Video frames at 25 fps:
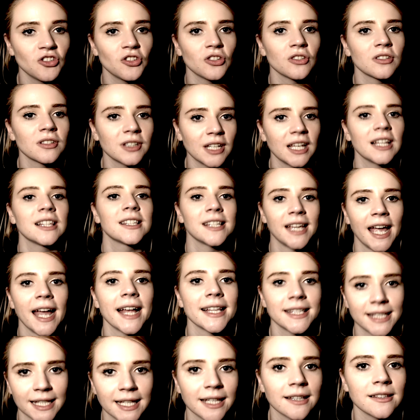Just need to get
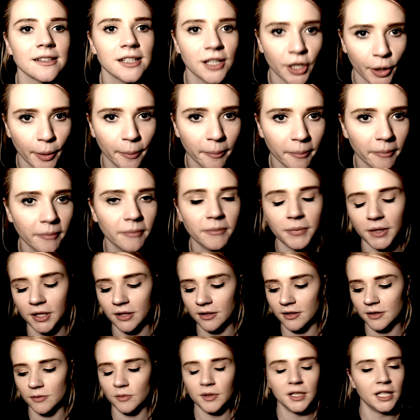the tickets come
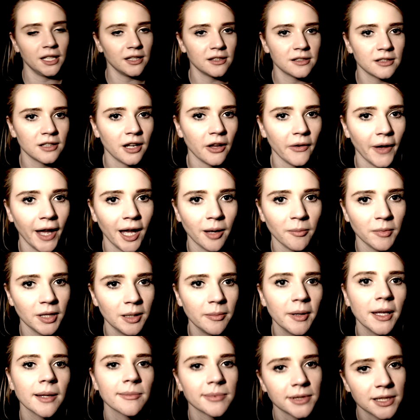because we need to know how many
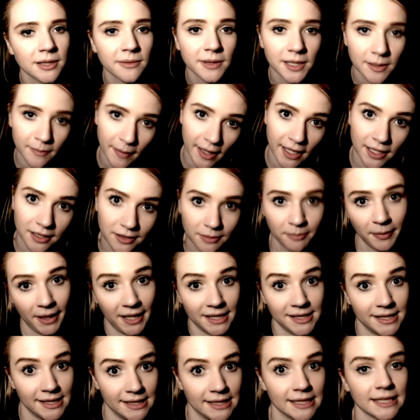people to expect,
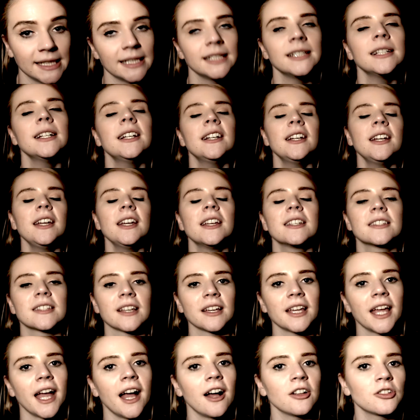basically. So
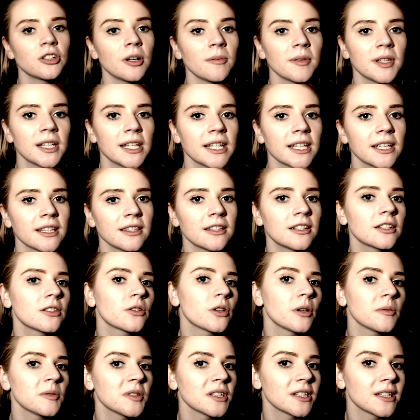yeah, I'll drop the link in the
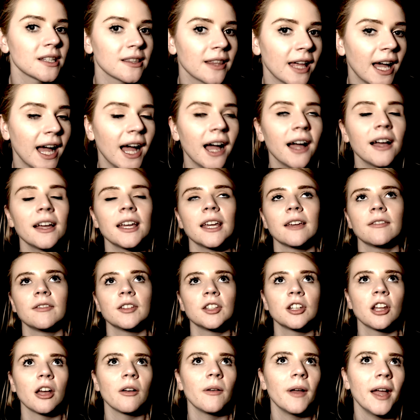description to that. If you
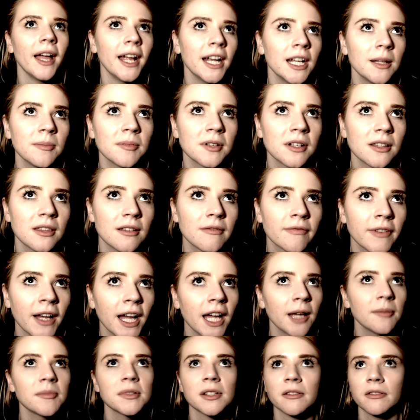know anybody that
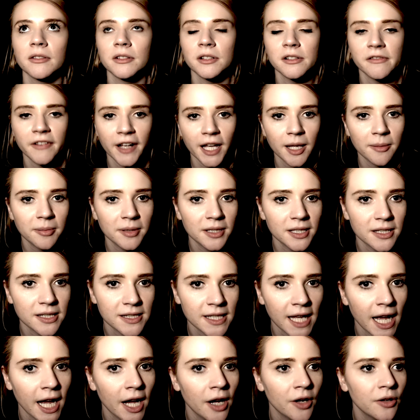vapes, if you're a vapor
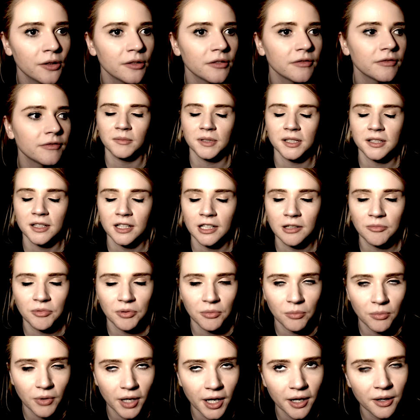yourself, it's going to be
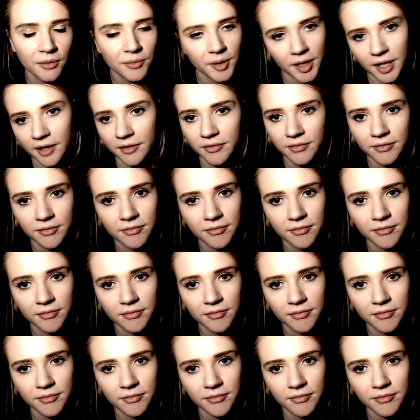well worth